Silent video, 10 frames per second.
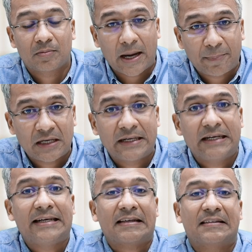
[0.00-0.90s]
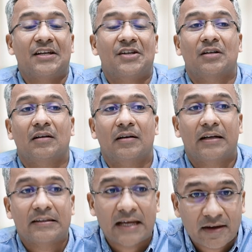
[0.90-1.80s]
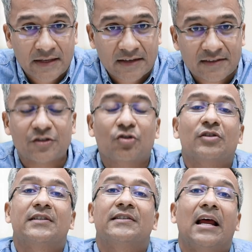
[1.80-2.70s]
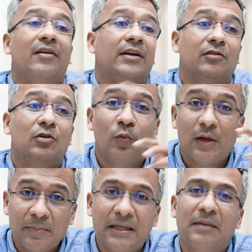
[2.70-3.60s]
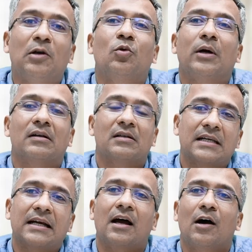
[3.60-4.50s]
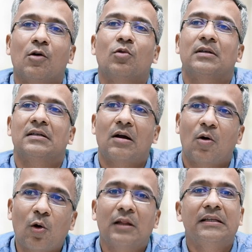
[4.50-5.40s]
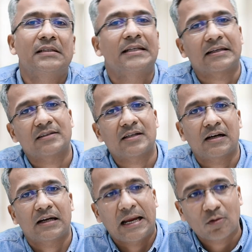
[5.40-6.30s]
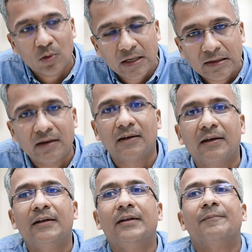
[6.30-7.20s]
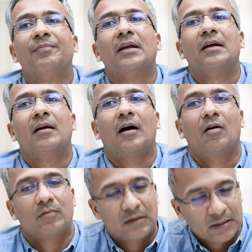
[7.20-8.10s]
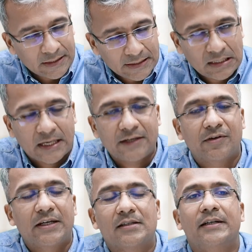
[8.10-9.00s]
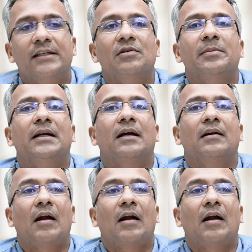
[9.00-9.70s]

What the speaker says: Capital gain taxation, taxation on salary. You will be able to understand how all these taxes are calculated. Detailed live case studies will be done.